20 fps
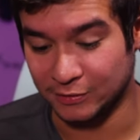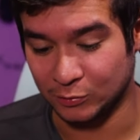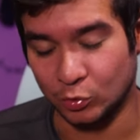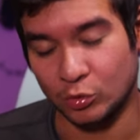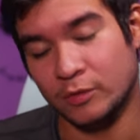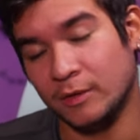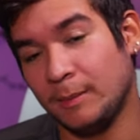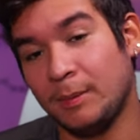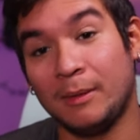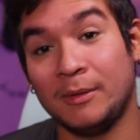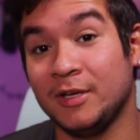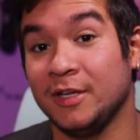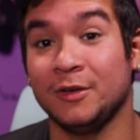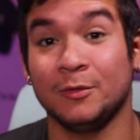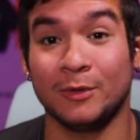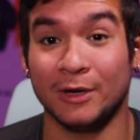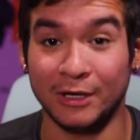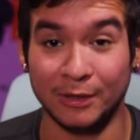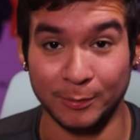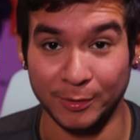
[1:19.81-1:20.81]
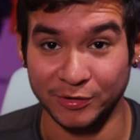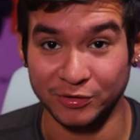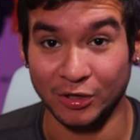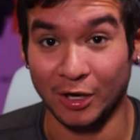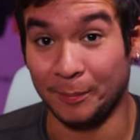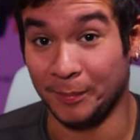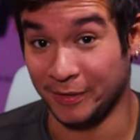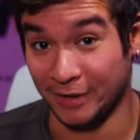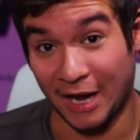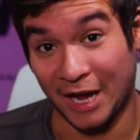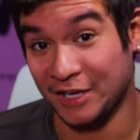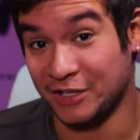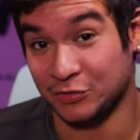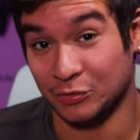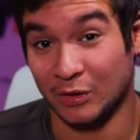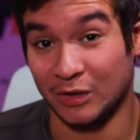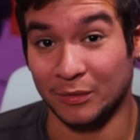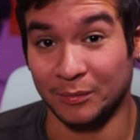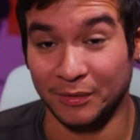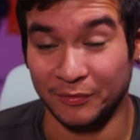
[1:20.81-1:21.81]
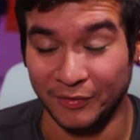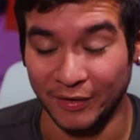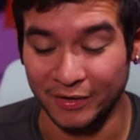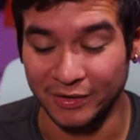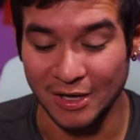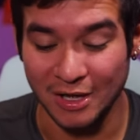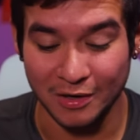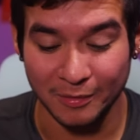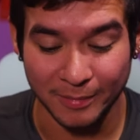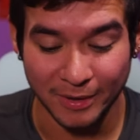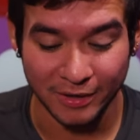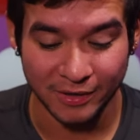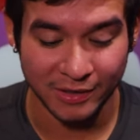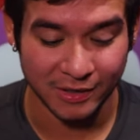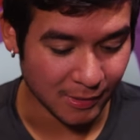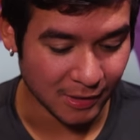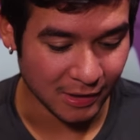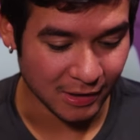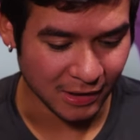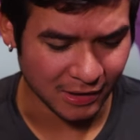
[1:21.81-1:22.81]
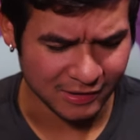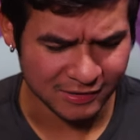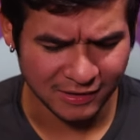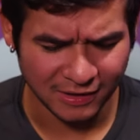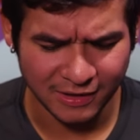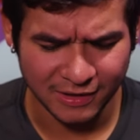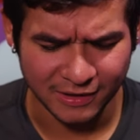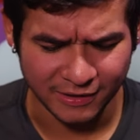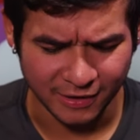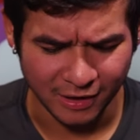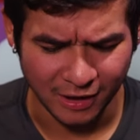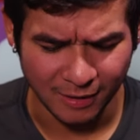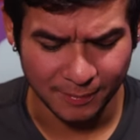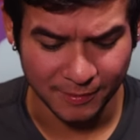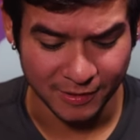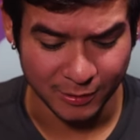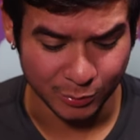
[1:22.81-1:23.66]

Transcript: Well, they probably didn't randomly drop it, I just randomly found out about it, but I decided to cop it.